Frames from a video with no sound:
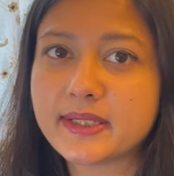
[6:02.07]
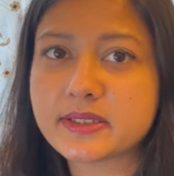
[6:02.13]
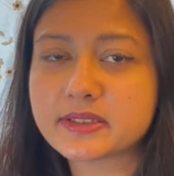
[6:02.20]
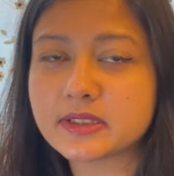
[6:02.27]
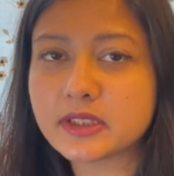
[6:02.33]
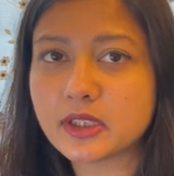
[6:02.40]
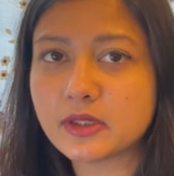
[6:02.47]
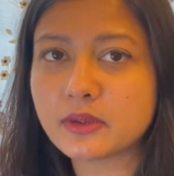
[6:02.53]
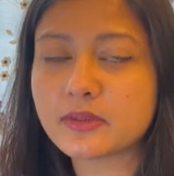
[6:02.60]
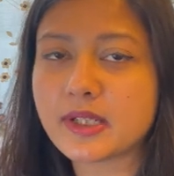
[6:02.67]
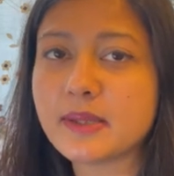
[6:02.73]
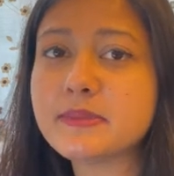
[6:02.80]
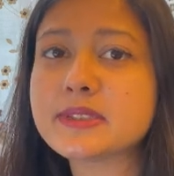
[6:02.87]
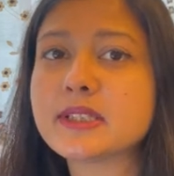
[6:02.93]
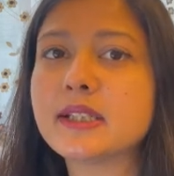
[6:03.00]
is in
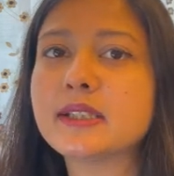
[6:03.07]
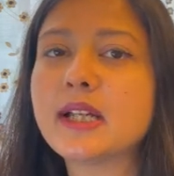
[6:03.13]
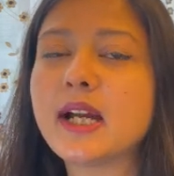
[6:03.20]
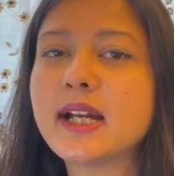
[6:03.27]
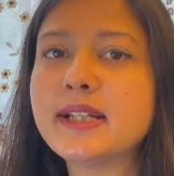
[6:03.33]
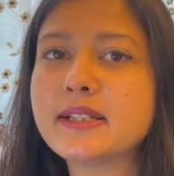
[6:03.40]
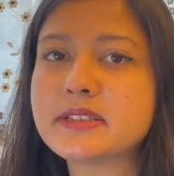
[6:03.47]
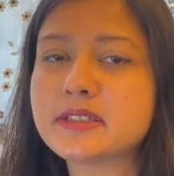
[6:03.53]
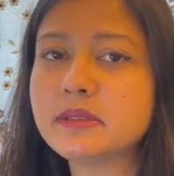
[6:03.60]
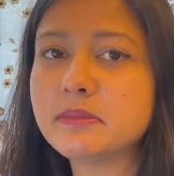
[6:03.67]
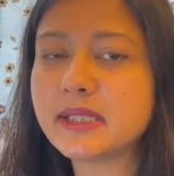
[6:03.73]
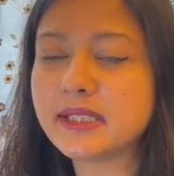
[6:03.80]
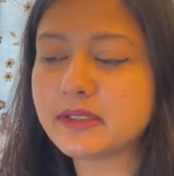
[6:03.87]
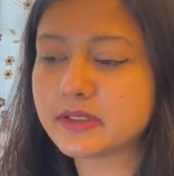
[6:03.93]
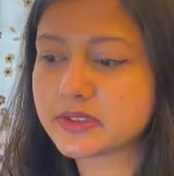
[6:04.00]
kilograms and height is in
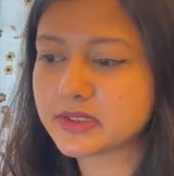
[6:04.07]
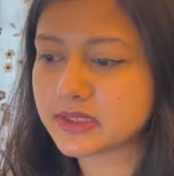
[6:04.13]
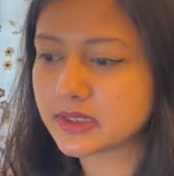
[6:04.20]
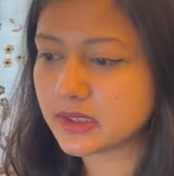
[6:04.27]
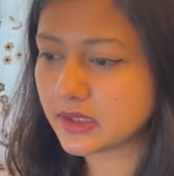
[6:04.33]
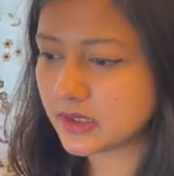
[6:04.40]
meters.